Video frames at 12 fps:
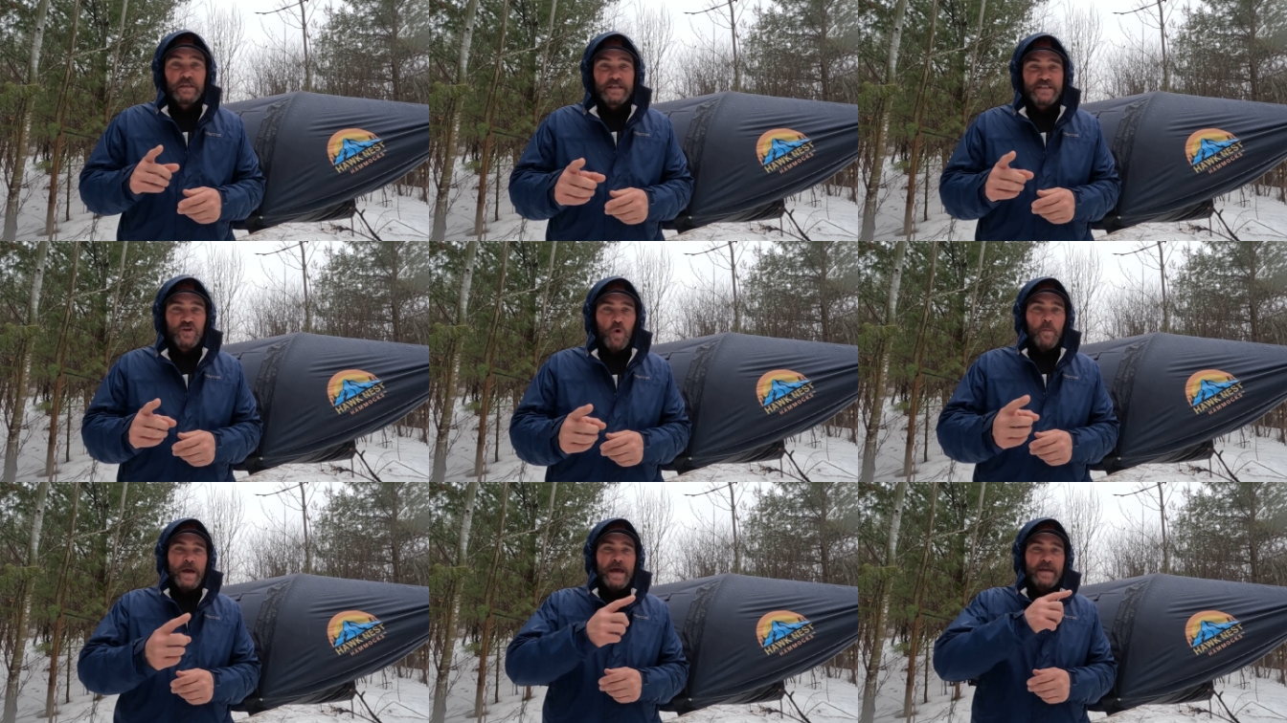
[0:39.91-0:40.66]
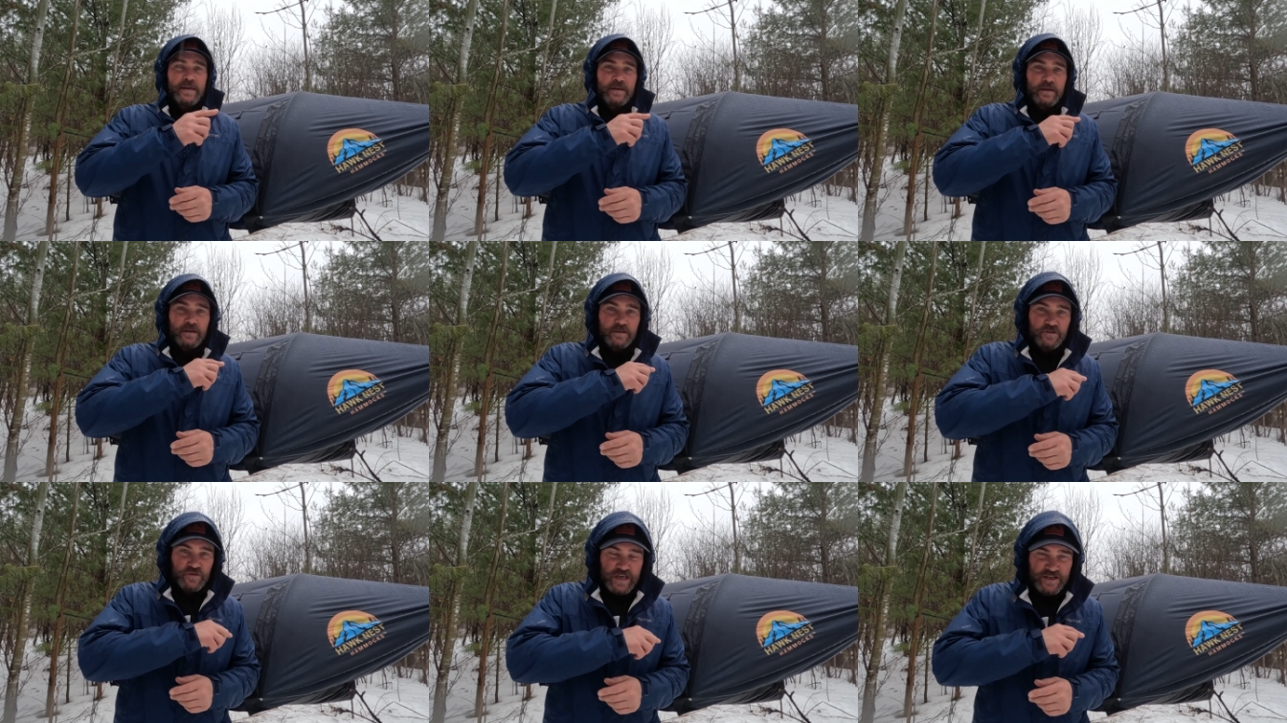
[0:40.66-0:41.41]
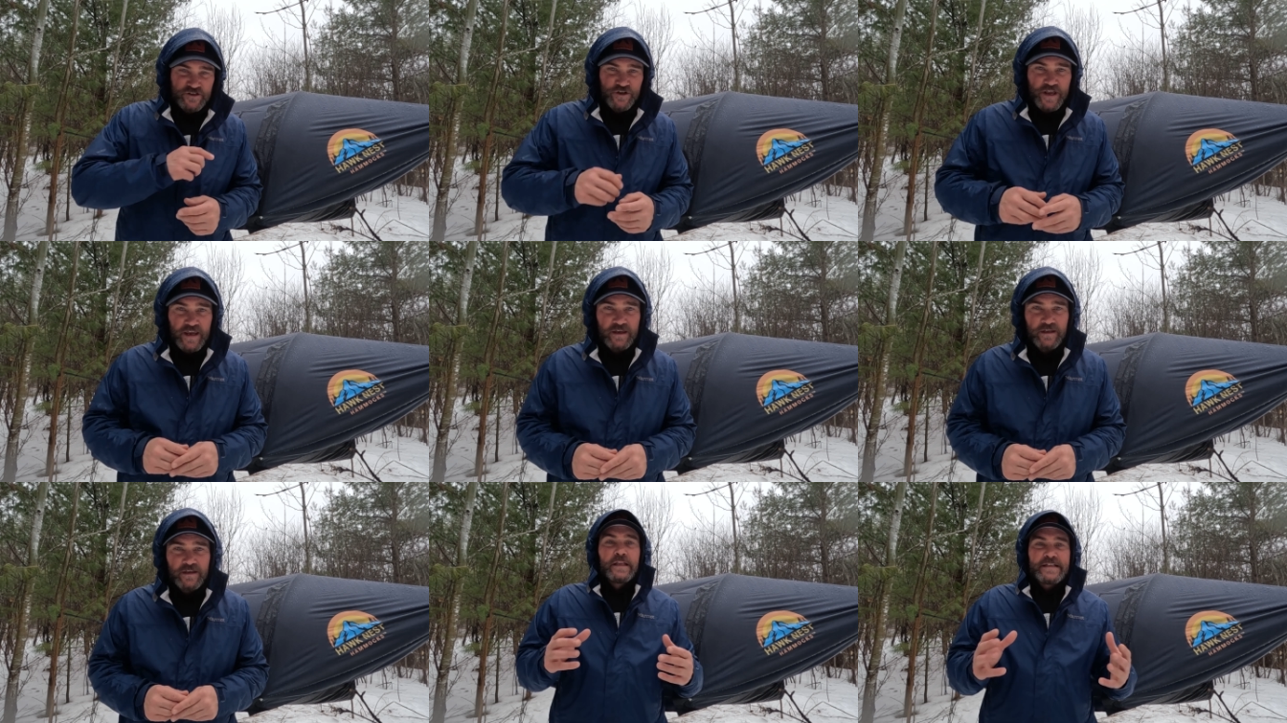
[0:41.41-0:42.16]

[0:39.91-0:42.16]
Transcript: let's go back to yesterday.